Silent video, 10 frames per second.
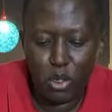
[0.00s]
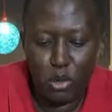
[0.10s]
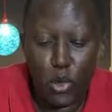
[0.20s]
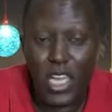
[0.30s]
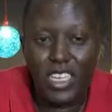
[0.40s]

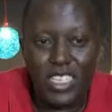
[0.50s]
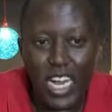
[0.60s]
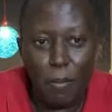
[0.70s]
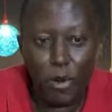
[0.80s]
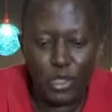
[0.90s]
Cooking
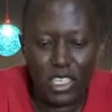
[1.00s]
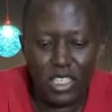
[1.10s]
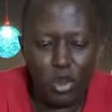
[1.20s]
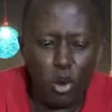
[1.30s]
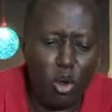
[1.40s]
time, I would say
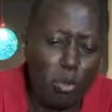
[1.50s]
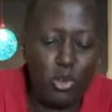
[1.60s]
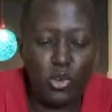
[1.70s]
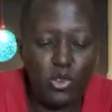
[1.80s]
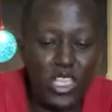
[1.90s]
it
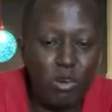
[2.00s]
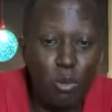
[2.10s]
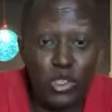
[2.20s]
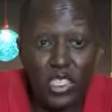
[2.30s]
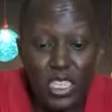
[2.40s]
almost cooks
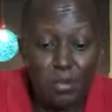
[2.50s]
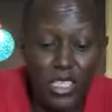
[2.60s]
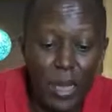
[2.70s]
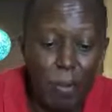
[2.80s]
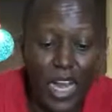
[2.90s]
almost the same
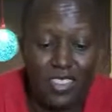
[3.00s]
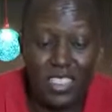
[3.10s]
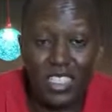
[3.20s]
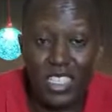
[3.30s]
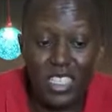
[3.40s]
time as
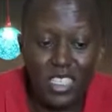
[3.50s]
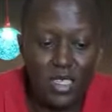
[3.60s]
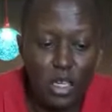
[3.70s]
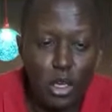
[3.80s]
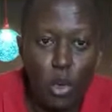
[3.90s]
the
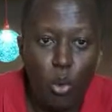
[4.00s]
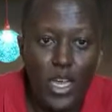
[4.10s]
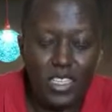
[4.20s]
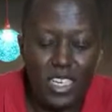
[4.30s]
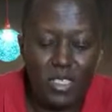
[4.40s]

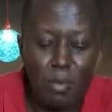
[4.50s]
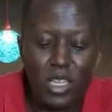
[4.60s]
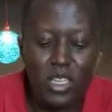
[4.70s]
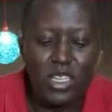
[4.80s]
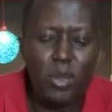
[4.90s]
white rice,
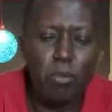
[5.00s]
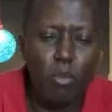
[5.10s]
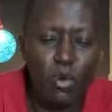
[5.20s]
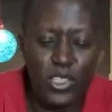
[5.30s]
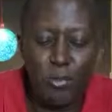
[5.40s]
but the
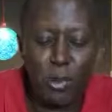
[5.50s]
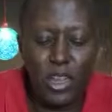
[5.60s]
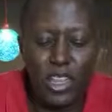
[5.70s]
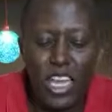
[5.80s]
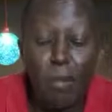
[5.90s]
most
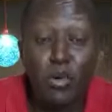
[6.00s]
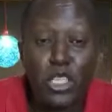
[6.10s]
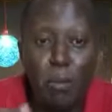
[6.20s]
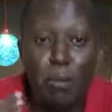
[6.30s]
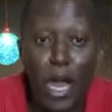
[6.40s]
important thing
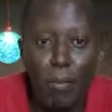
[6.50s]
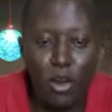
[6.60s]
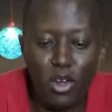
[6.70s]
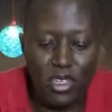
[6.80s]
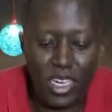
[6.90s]
about
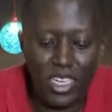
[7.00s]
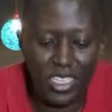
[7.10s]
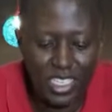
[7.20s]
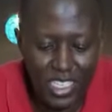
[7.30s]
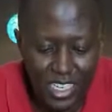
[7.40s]
parboiled
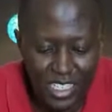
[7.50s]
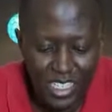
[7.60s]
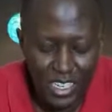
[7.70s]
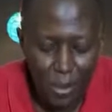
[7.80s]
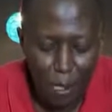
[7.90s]
rice is that
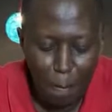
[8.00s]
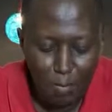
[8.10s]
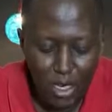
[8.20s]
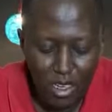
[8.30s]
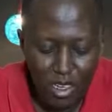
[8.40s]

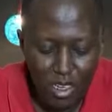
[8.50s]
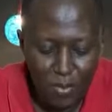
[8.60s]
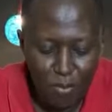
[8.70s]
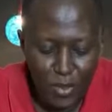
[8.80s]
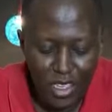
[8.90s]

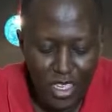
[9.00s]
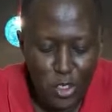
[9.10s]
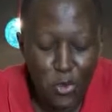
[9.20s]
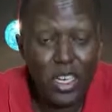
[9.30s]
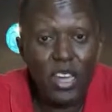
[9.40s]

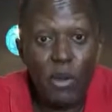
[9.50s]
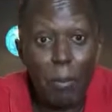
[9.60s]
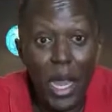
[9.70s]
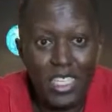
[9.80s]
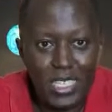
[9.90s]
it will never
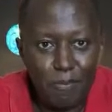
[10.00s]
mash.